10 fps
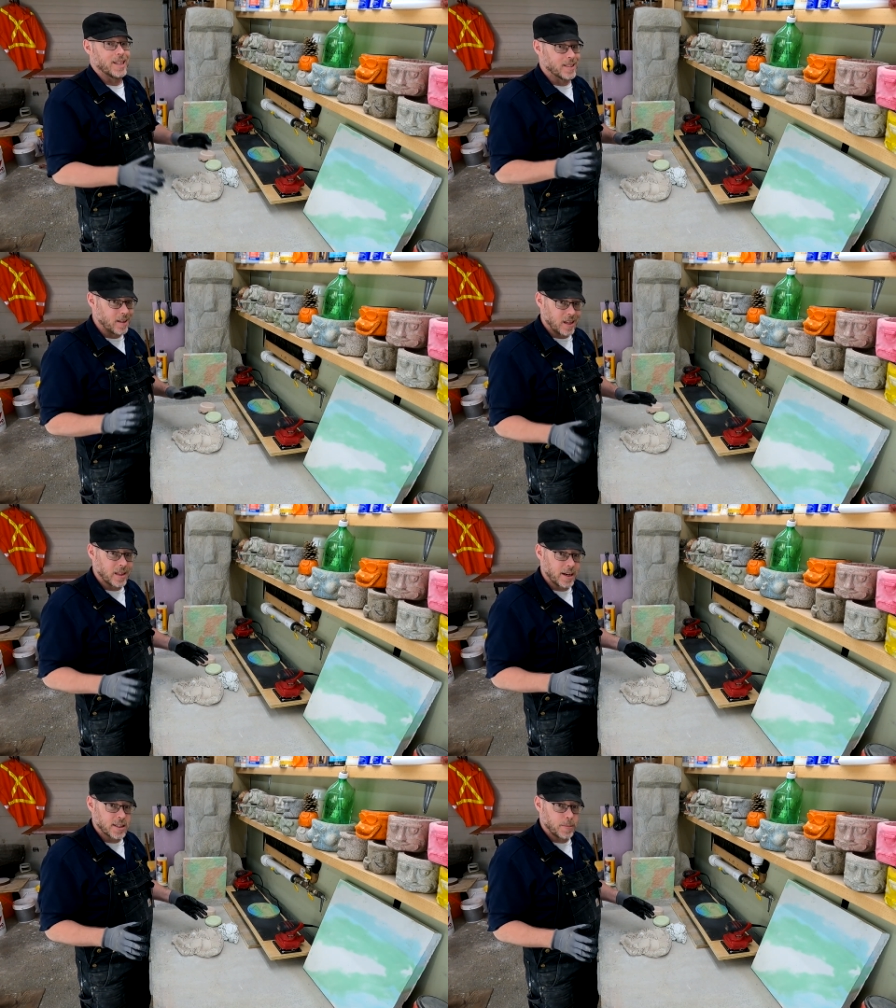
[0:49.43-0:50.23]
It's not
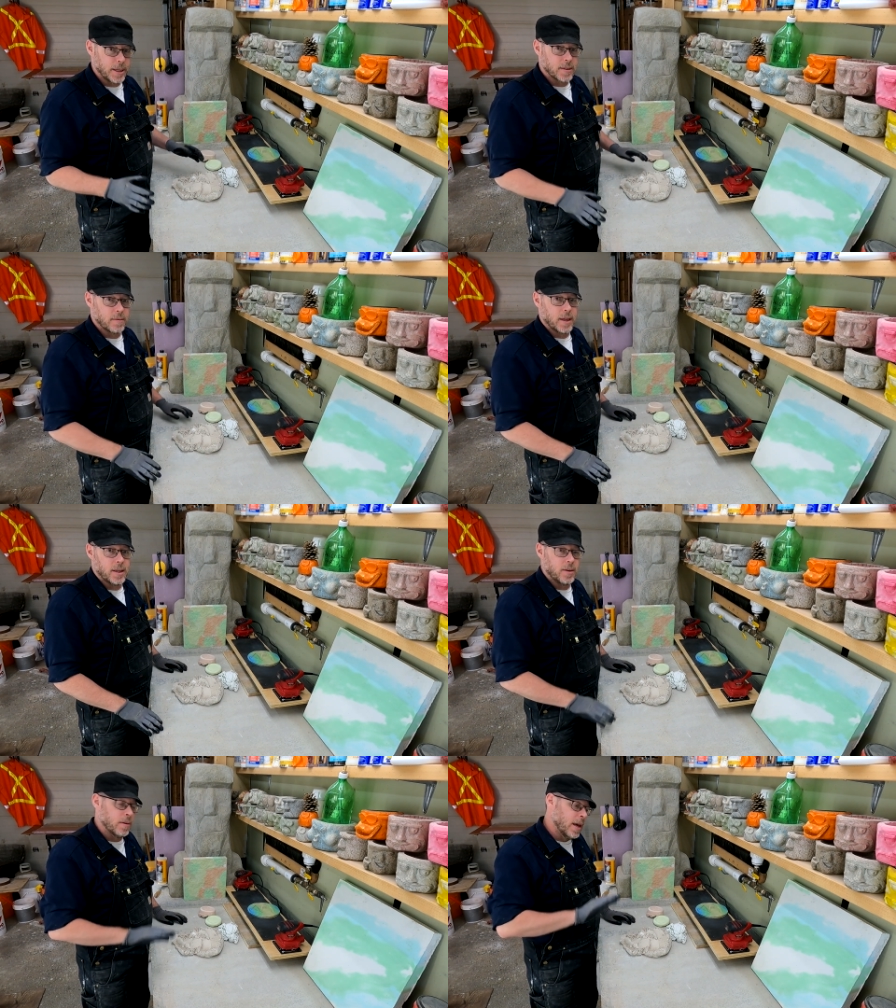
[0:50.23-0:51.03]
that expensive
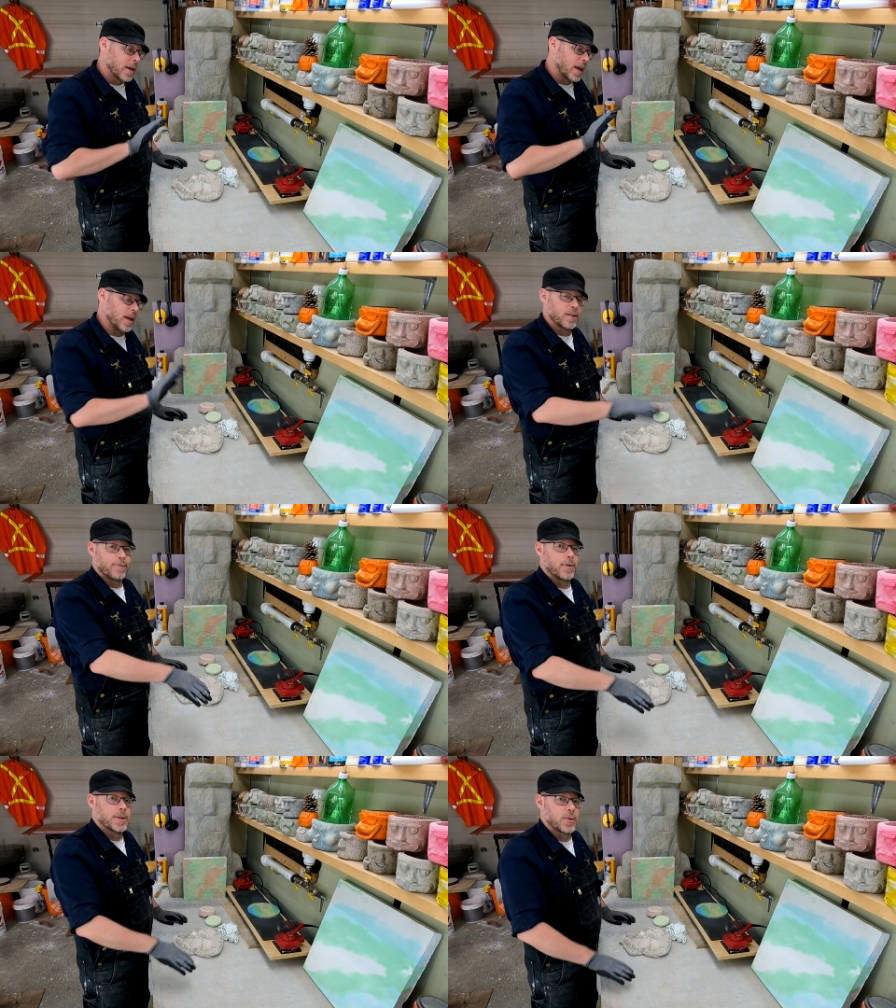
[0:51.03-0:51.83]
that you can't afford